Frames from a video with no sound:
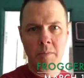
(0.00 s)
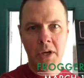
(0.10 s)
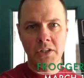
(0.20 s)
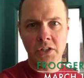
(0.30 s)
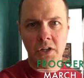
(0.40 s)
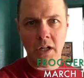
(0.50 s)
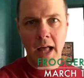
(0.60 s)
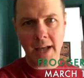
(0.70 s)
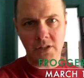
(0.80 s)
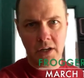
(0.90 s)
because it's a
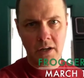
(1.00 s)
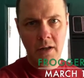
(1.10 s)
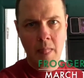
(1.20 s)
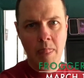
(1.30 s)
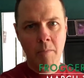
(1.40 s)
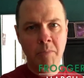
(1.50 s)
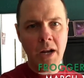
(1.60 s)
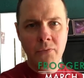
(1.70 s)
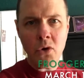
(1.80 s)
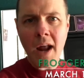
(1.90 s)
classic. But
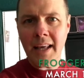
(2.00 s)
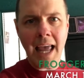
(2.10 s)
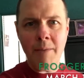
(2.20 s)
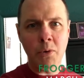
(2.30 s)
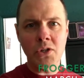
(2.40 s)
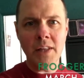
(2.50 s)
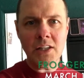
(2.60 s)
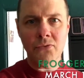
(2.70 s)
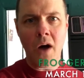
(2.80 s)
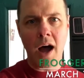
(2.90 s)
if you're not a game person,
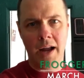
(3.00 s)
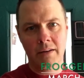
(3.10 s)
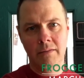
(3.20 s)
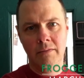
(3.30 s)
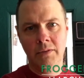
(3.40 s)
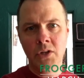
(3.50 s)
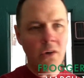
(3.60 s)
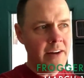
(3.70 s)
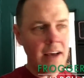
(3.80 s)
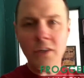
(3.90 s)
that's fine. You
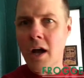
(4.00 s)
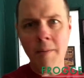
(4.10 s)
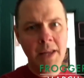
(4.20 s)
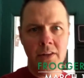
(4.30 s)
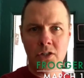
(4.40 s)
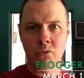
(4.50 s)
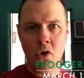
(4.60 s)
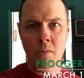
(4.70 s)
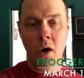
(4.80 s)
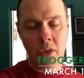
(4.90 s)
don't even have to come in this
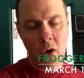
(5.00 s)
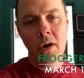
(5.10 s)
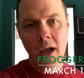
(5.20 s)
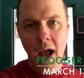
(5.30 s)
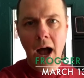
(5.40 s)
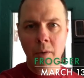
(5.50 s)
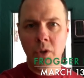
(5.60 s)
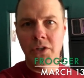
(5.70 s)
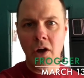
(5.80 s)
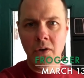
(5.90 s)
room, although I
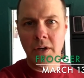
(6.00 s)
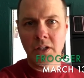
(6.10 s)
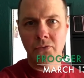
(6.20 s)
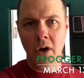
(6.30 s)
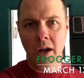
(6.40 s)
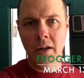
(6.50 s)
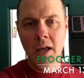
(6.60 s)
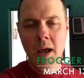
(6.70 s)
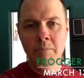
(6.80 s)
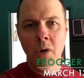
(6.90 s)
will tell you that it's fun.
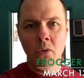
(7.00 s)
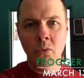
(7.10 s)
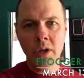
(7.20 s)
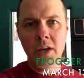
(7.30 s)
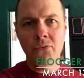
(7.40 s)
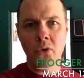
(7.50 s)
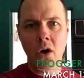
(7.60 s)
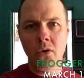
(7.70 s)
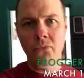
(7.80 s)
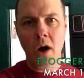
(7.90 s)
But really,
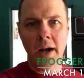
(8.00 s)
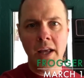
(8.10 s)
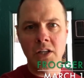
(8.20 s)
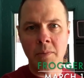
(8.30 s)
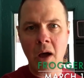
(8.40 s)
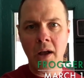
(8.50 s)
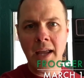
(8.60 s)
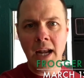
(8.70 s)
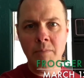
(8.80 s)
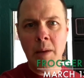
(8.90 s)
Frogger Friday is about
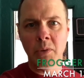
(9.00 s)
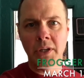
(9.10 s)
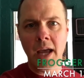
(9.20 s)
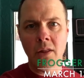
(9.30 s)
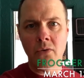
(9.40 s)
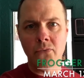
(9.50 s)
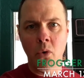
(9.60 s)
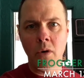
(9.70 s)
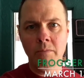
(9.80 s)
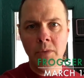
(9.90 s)
getting people together
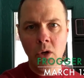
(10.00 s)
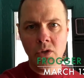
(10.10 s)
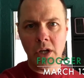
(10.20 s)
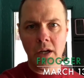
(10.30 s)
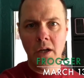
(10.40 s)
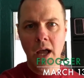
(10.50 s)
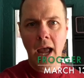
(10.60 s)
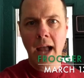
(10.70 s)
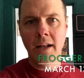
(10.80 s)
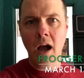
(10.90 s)
for music
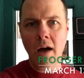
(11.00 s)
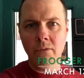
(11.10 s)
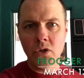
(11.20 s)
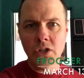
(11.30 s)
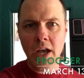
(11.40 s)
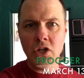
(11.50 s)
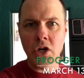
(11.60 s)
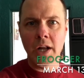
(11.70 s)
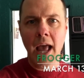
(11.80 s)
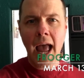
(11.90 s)
and
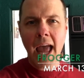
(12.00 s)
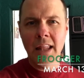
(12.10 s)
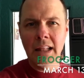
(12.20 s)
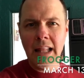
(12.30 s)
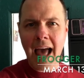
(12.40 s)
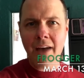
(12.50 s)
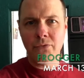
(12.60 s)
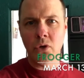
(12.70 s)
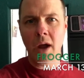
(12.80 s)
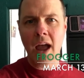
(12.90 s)
conversation and
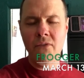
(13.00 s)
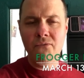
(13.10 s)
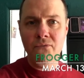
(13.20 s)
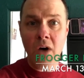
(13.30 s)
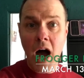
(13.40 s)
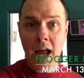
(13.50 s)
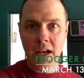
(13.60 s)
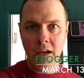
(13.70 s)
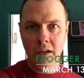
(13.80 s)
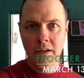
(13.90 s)
laughter and
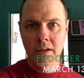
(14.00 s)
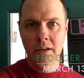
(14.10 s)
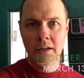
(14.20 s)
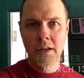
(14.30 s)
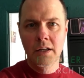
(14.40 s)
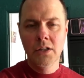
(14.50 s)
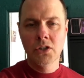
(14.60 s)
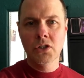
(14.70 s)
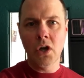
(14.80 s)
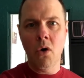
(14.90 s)
fun.
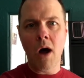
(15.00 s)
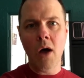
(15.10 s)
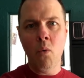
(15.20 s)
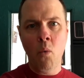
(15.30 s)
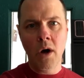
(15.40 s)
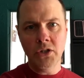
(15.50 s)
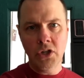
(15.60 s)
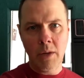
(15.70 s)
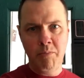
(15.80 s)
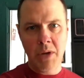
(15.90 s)
So I
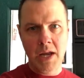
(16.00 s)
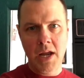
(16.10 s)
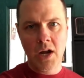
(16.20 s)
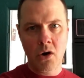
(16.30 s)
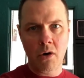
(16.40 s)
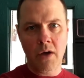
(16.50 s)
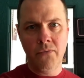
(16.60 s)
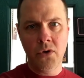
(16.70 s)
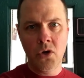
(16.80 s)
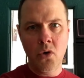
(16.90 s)
want you to be here.
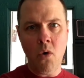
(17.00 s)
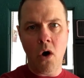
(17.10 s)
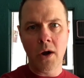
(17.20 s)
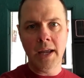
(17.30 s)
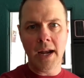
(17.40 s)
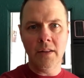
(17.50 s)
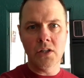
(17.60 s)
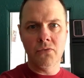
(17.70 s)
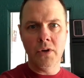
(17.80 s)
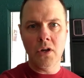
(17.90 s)
If you are getting
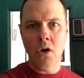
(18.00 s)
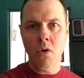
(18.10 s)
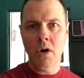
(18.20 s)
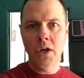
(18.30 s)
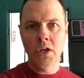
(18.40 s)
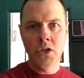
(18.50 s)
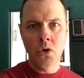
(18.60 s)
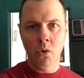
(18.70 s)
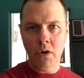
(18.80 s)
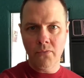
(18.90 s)
this video,
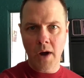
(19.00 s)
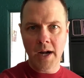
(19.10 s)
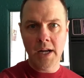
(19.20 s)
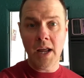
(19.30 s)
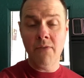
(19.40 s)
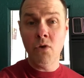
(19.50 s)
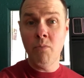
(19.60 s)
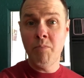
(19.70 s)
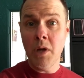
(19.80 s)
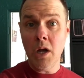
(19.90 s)
you're invited. If
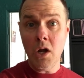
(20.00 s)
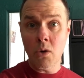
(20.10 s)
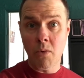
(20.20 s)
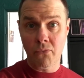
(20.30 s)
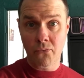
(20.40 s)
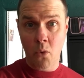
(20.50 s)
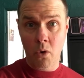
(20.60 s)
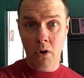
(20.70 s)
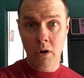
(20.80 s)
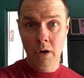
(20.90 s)
you've been here
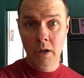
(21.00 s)
before